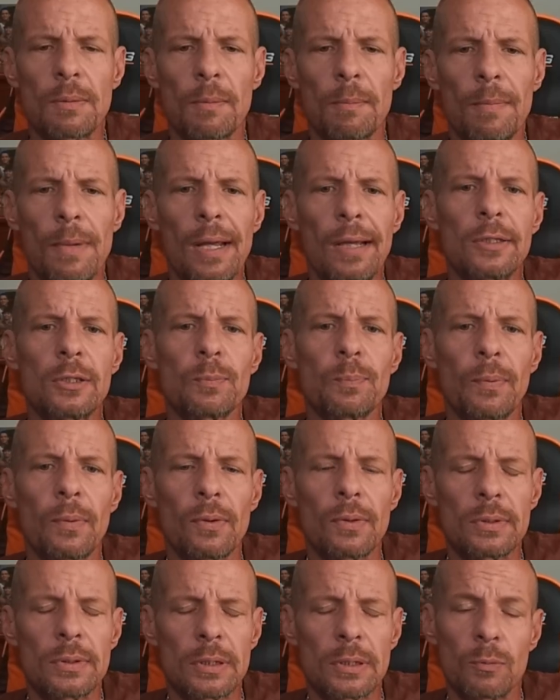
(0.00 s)
of my
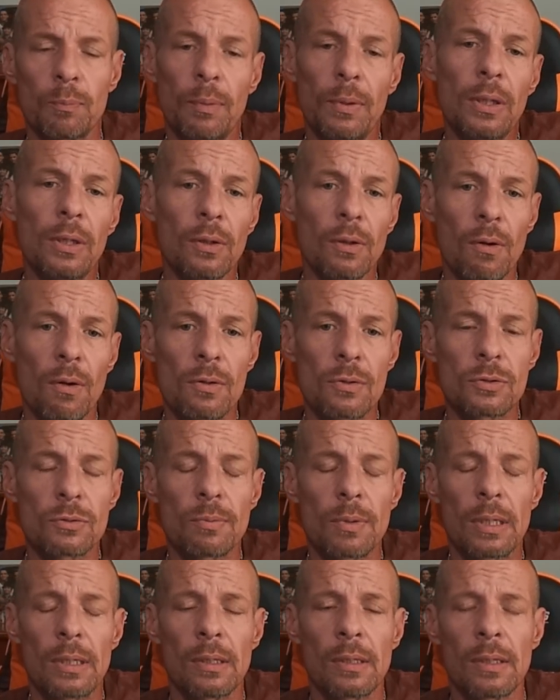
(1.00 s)
experiences being
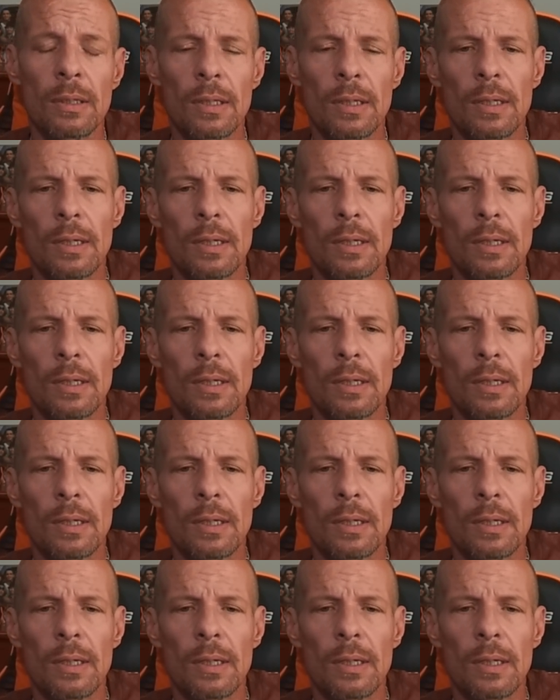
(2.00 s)
incarcerated